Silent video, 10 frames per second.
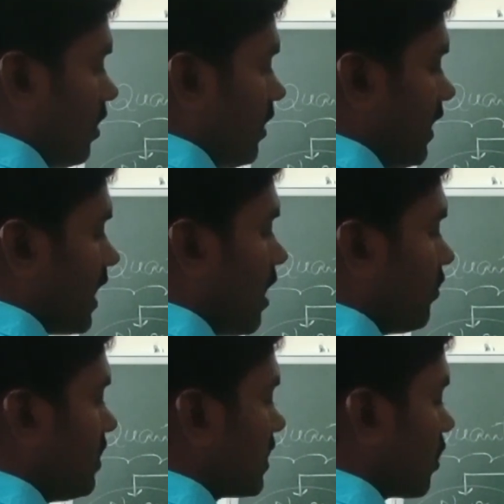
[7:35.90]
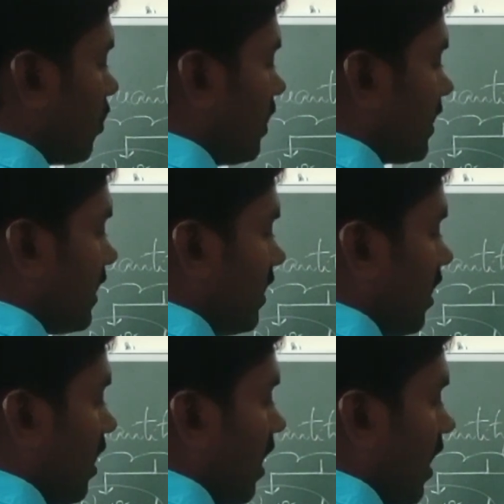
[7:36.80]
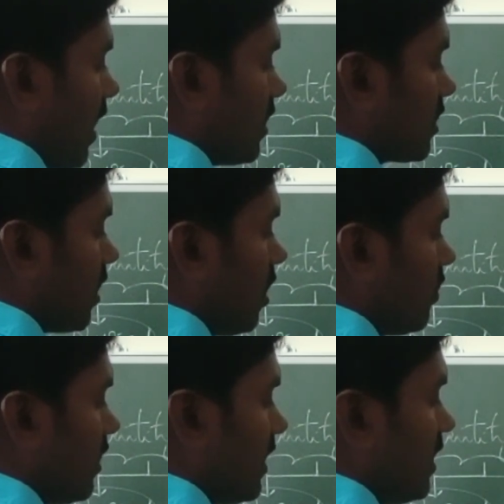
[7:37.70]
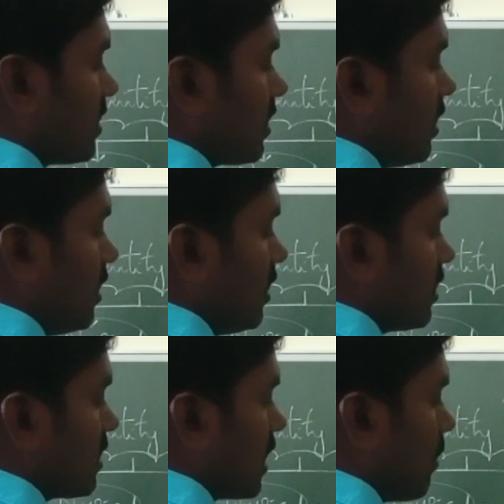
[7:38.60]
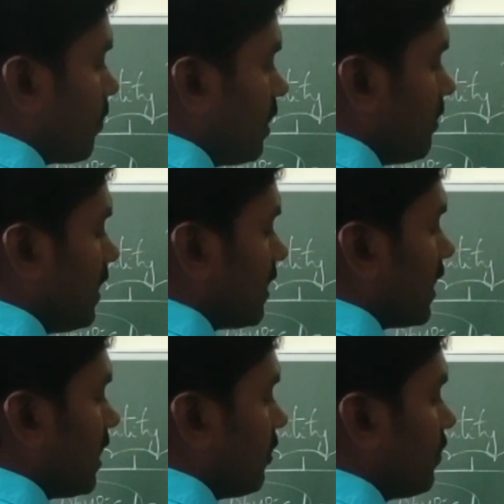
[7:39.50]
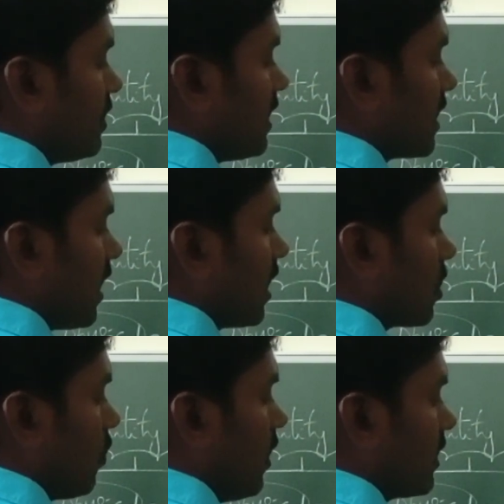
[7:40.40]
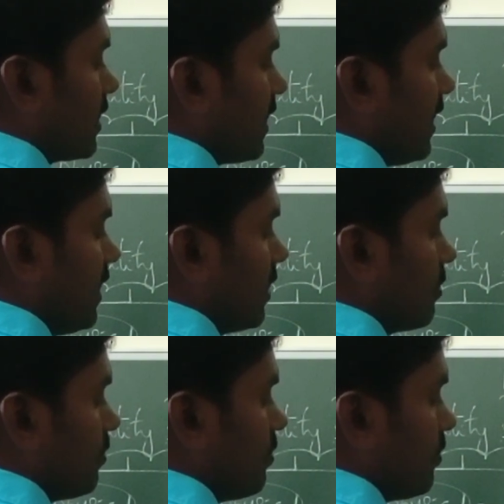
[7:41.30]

Derived physical quantity. And third one is supplementary physical quantity.